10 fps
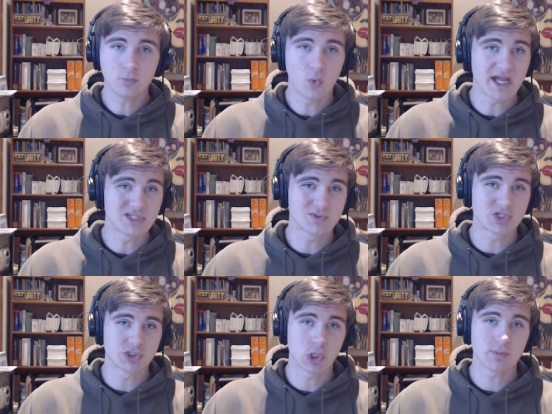wage was
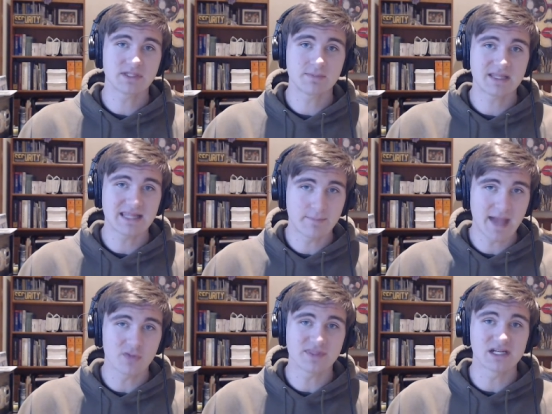determined to be the
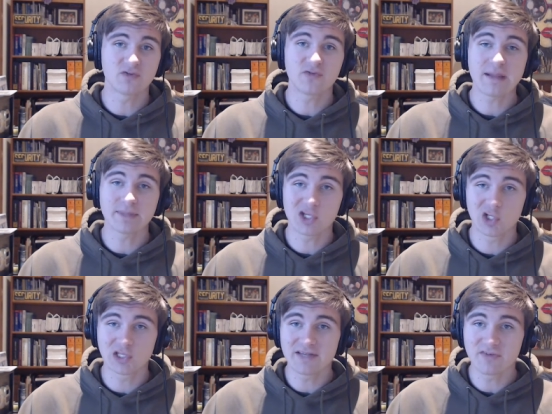amount that a family
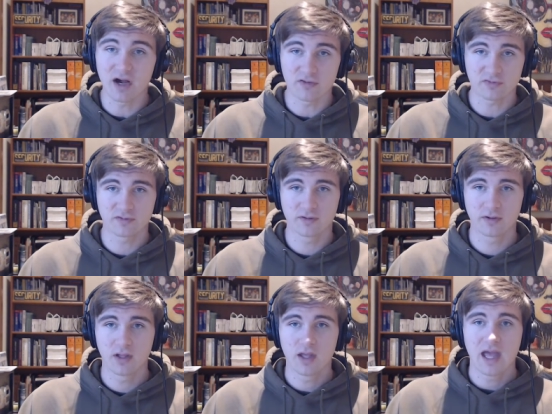could live off.
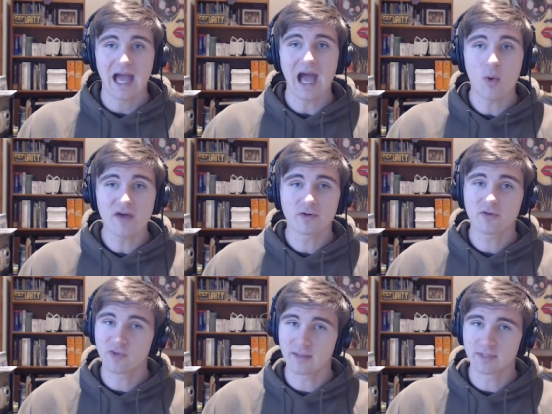However,
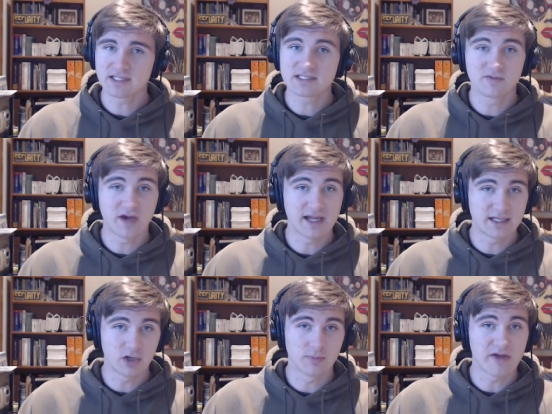families, divided
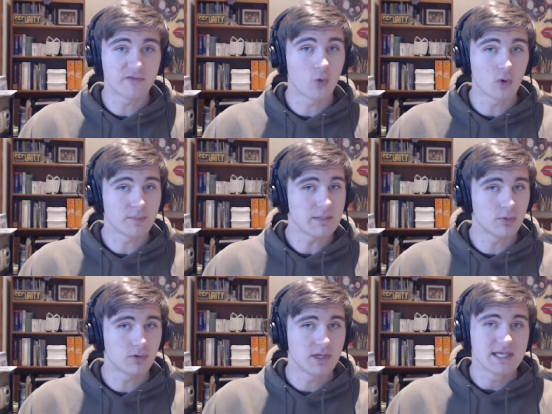here by 4
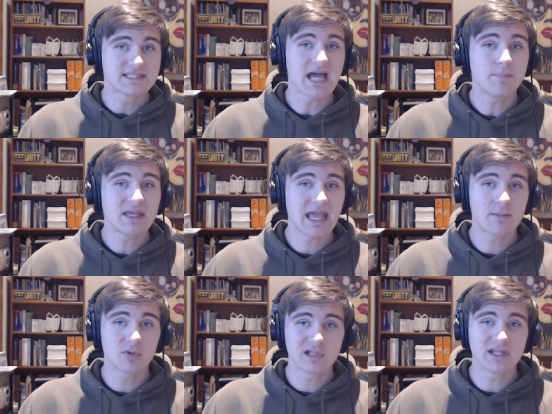people, stopped being
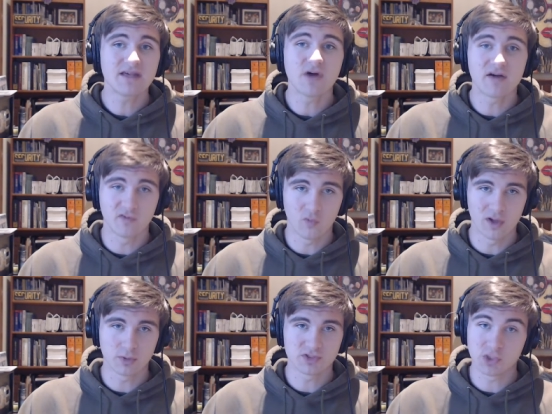able to live off of
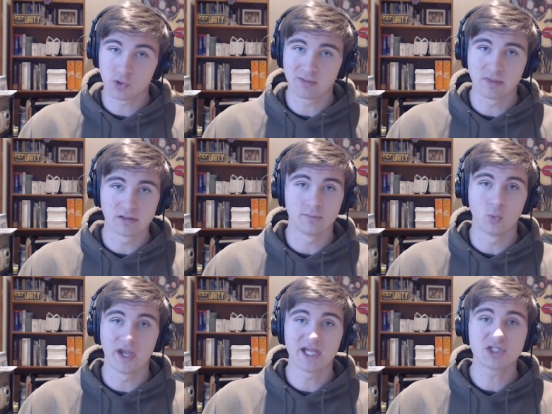one person earning
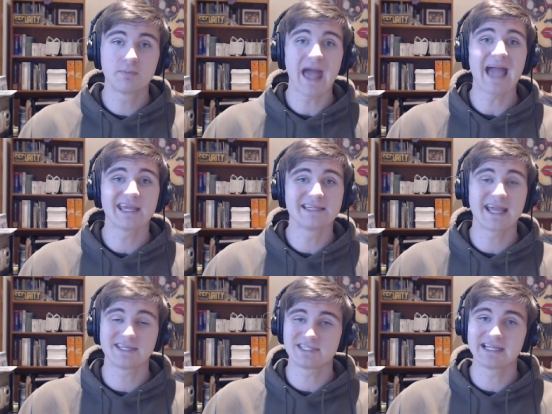minimum wage back in
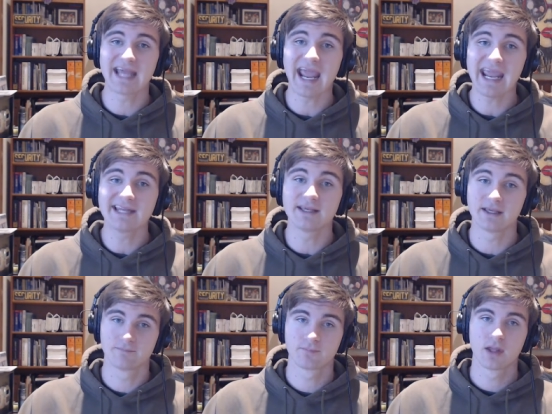
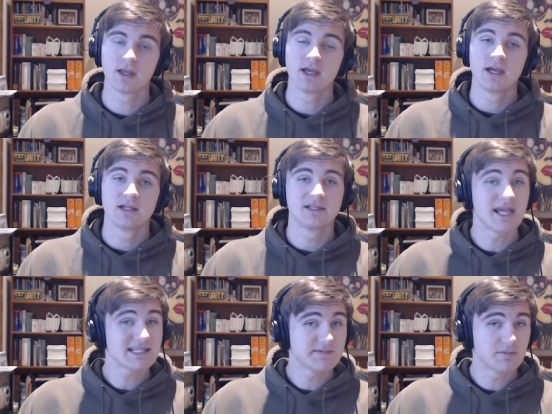1980.
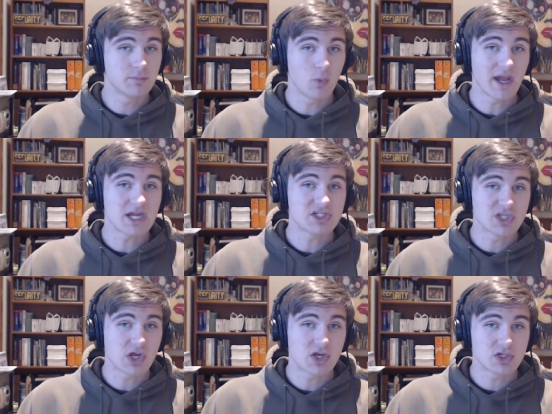Today's livable wage
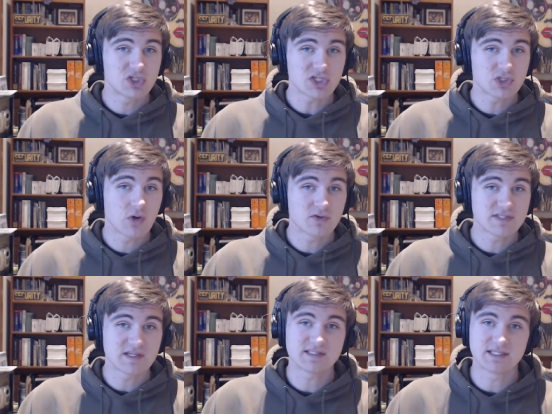is just over
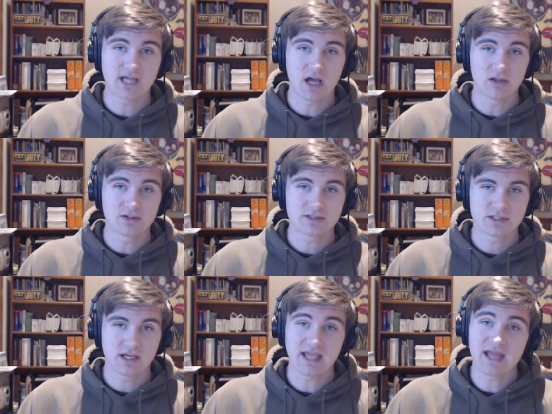
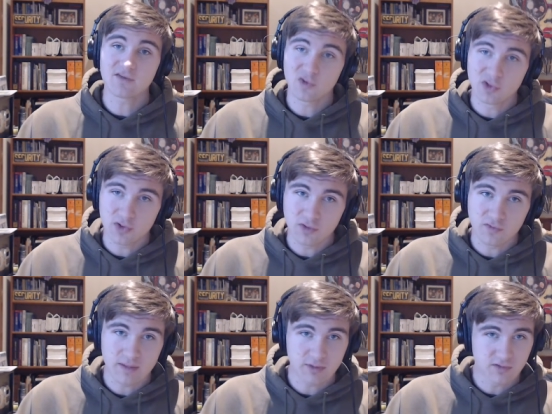$16, again for a nuclear
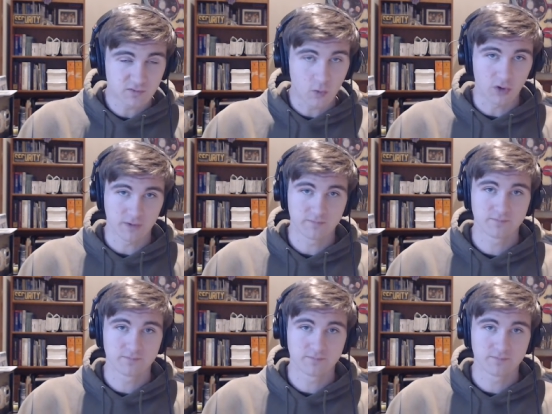family of 4.